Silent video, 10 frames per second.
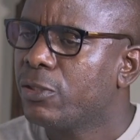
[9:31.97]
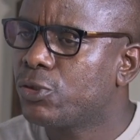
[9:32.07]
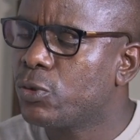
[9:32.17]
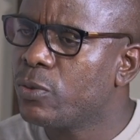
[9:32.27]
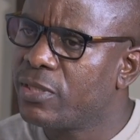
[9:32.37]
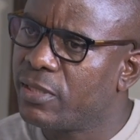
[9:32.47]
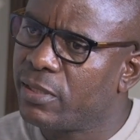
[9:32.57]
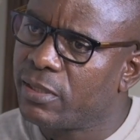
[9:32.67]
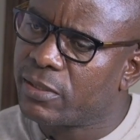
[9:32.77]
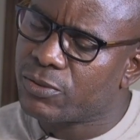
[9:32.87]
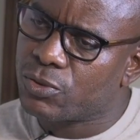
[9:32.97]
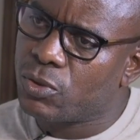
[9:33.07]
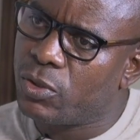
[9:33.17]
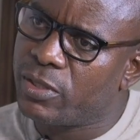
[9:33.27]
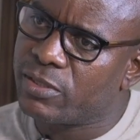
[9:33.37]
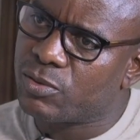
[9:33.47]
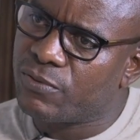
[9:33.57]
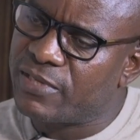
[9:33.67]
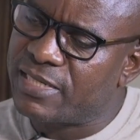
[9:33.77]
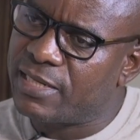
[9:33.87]
Do you think stories
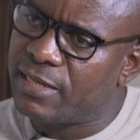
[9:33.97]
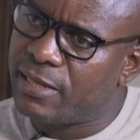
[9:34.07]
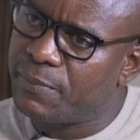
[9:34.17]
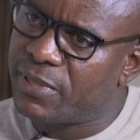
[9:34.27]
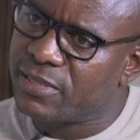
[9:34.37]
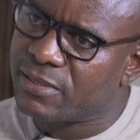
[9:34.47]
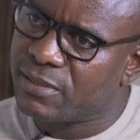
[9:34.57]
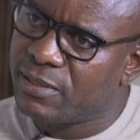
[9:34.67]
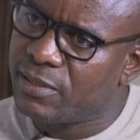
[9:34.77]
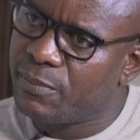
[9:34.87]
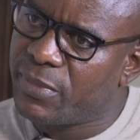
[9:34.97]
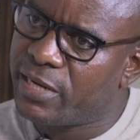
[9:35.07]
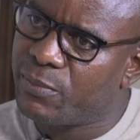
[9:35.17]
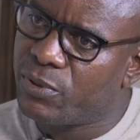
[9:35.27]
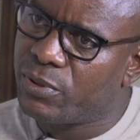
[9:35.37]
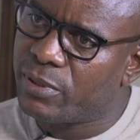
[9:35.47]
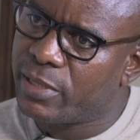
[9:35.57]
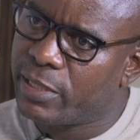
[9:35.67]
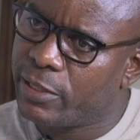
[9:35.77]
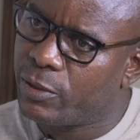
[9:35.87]
of the 10 lepers in the Bible
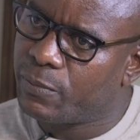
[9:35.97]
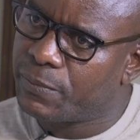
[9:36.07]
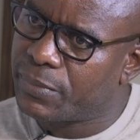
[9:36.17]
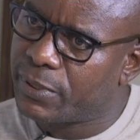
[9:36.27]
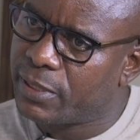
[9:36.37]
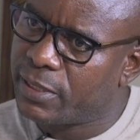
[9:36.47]
help